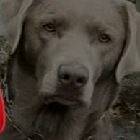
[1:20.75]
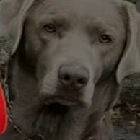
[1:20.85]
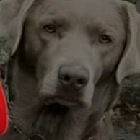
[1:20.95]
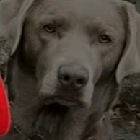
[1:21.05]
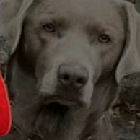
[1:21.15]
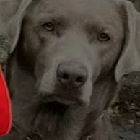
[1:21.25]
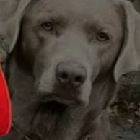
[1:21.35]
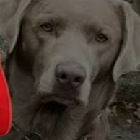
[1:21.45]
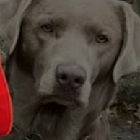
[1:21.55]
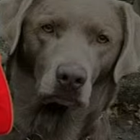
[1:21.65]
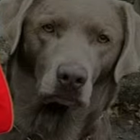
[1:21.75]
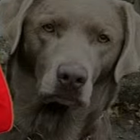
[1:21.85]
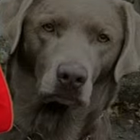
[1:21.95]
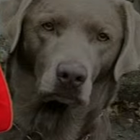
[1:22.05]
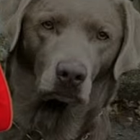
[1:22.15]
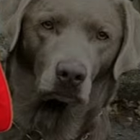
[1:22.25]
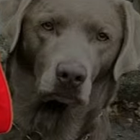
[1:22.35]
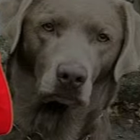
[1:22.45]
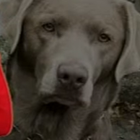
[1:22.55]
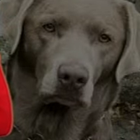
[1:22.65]

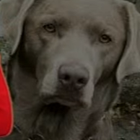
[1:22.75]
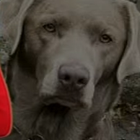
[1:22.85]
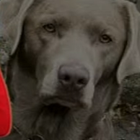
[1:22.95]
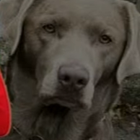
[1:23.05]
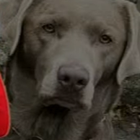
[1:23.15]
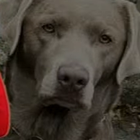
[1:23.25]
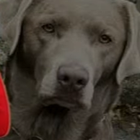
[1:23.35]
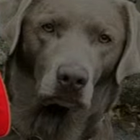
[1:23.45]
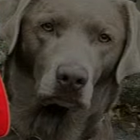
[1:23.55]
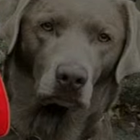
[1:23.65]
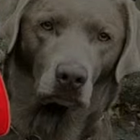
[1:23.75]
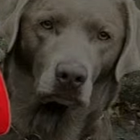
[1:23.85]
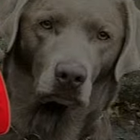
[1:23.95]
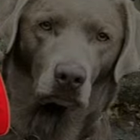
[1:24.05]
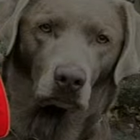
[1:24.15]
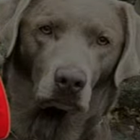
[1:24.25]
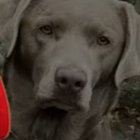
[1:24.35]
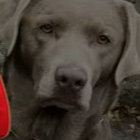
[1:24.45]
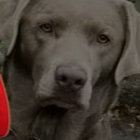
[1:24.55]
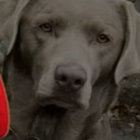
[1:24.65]

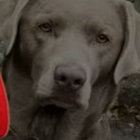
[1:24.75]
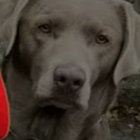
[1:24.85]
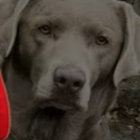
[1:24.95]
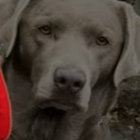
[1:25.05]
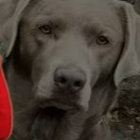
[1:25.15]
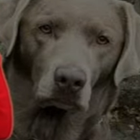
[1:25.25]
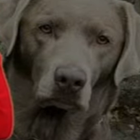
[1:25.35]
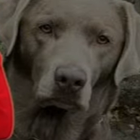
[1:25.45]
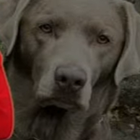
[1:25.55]
No words are spoken by the person on screen.